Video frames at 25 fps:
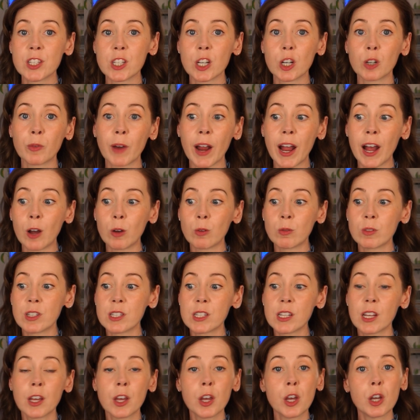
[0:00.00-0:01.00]
around
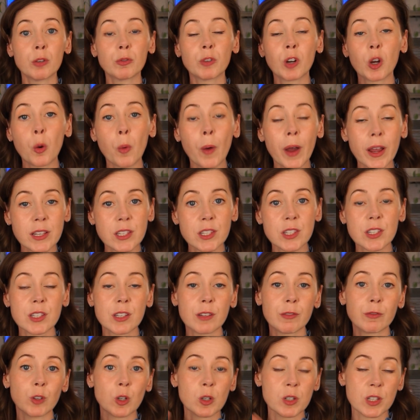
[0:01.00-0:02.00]
requests
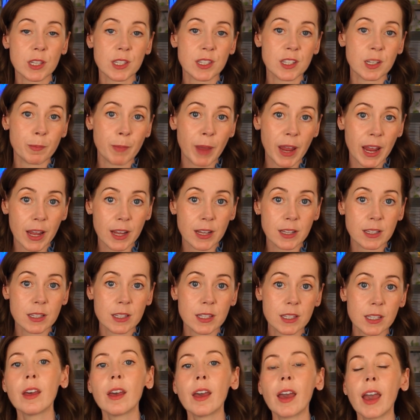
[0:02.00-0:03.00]
versus
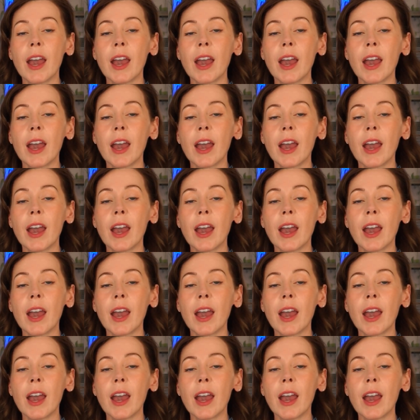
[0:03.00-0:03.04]
demands.